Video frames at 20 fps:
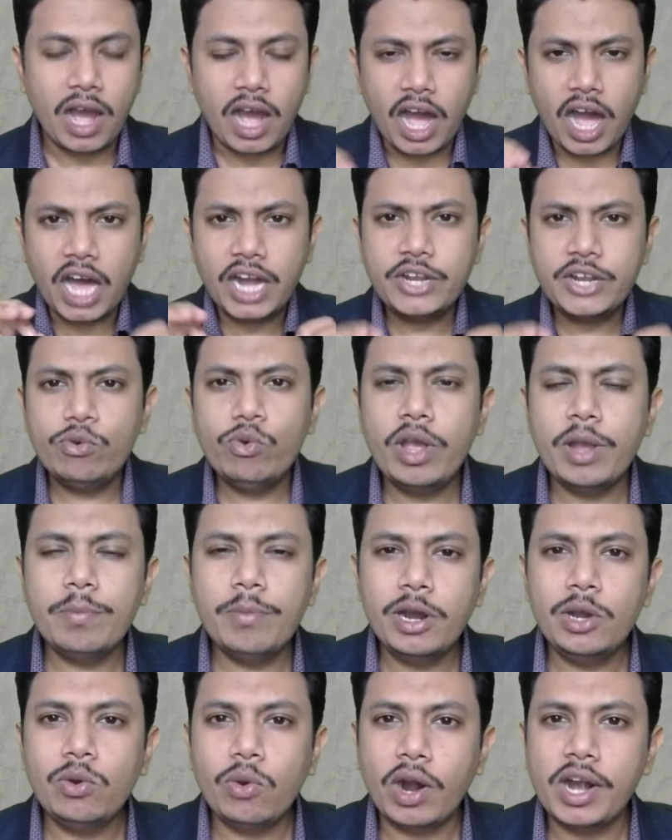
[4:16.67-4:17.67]
are you
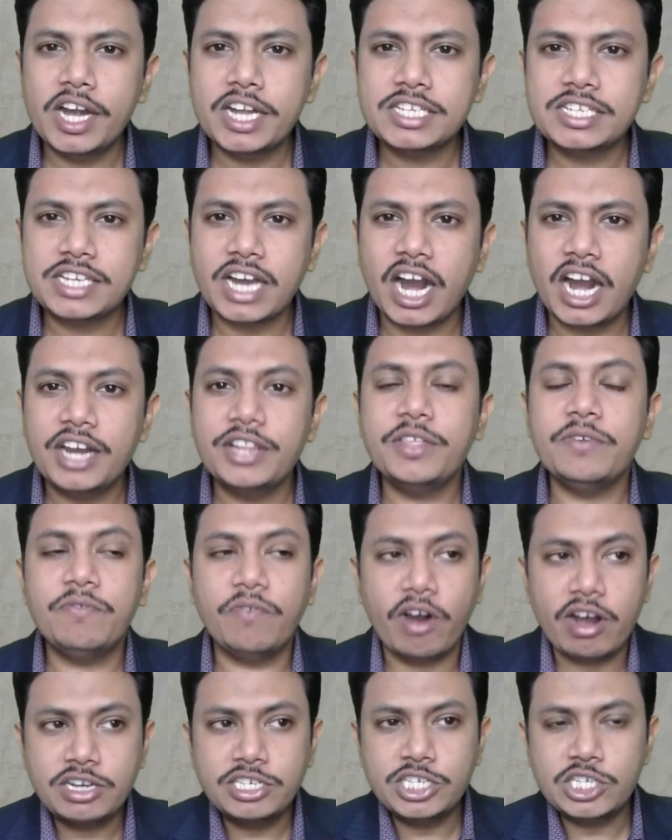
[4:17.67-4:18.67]
able to understand the
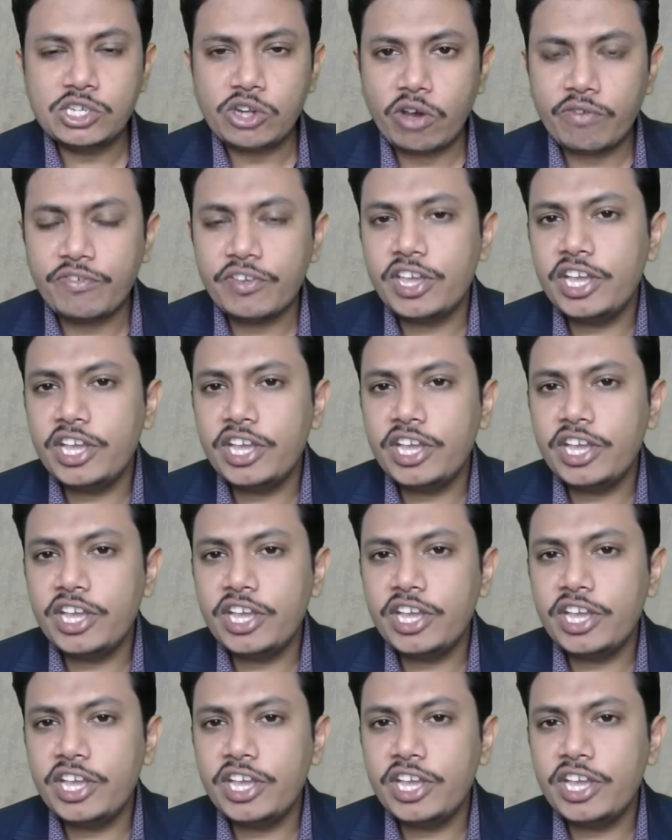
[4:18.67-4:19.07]
function of